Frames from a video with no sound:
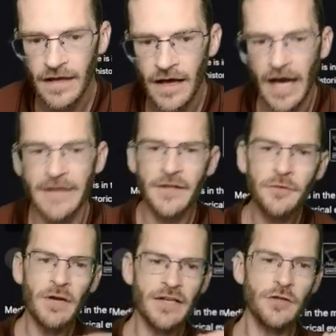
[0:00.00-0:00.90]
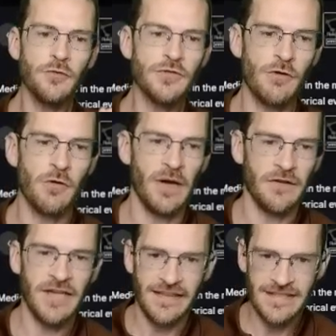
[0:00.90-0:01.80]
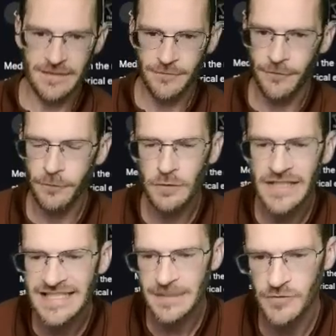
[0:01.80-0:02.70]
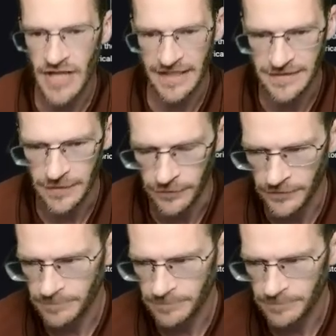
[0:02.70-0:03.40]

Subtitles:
Another unusual one. Okay, this is fully subjective.